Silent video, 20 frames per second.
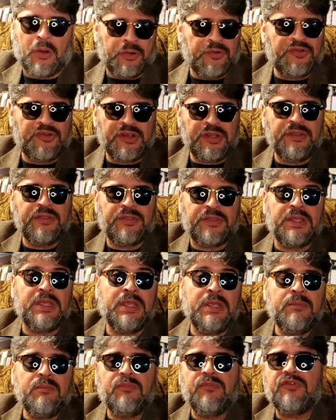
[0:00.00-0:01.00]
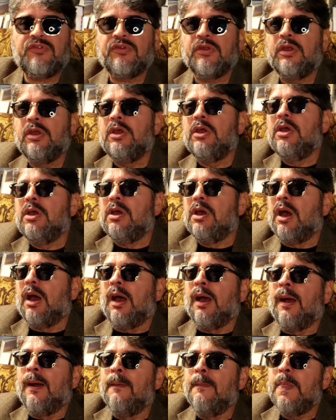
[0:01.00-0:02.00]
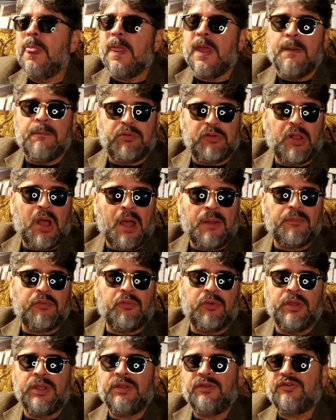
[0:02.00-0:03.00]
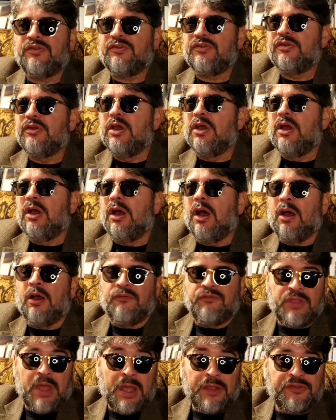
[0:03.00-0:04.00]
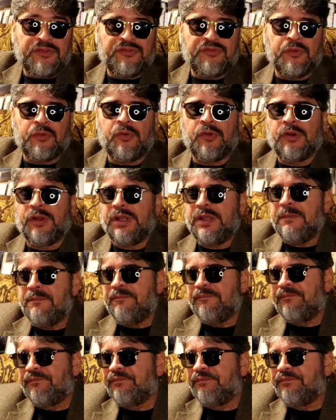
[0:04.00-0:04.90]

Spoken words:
arching themes and plot points of that story.